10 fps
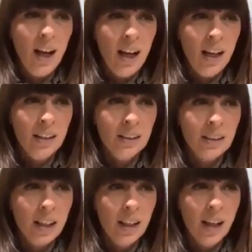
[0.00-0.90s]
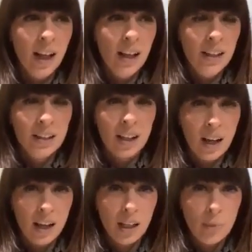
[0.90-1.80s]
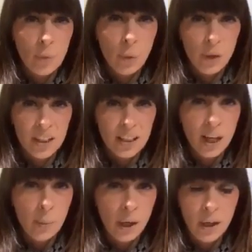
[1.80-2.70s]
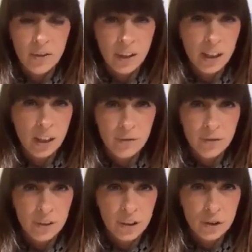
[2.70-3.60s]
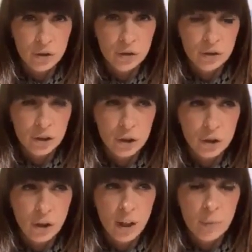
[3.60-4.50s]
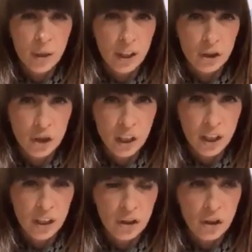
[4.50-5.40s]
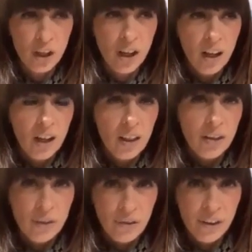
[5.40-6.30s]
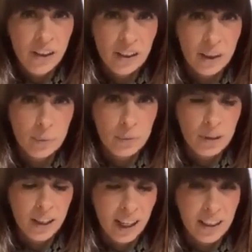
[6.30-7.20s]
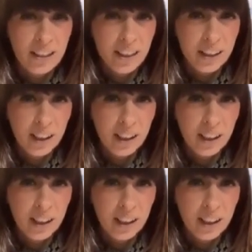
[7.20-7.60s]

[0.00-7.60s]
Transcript: and anytime we step out of our comfort zone to try and make a change, the fear kicks